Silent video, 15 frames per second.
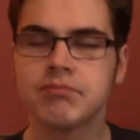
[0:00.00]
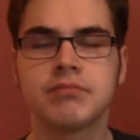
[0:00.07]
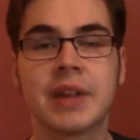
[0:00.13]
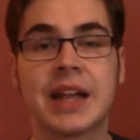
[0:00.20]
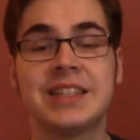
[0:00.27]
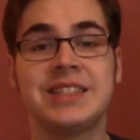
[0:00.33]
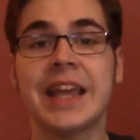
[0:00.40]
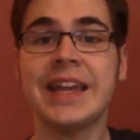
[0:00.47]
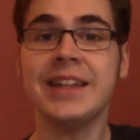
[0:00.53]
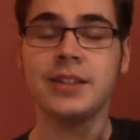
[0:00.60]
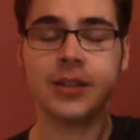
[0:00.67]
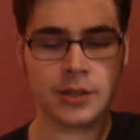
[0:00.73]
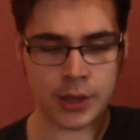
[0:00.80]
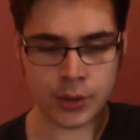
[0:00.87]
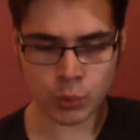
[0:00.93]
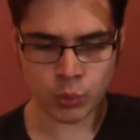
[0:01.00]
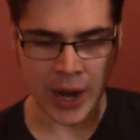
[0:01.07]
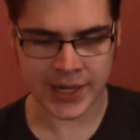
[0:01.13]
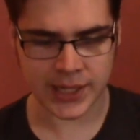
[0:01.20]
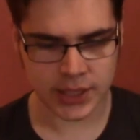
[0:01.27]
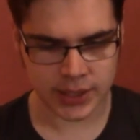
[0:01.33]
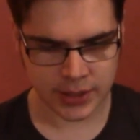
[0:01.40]
"Second to the
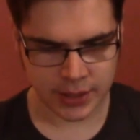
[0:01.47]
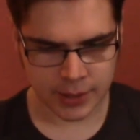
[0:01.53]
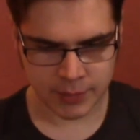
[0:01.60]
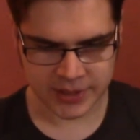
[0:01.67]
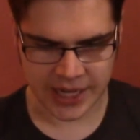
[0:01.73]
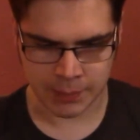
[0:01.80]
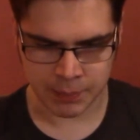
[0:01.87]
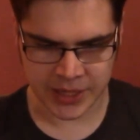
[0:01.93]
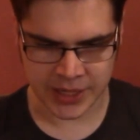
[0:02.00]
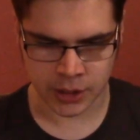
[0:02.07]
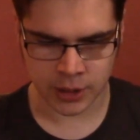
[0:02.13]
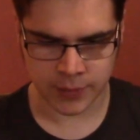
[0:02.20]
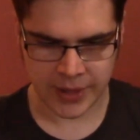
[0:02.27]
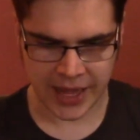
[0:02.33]
right," said Peter,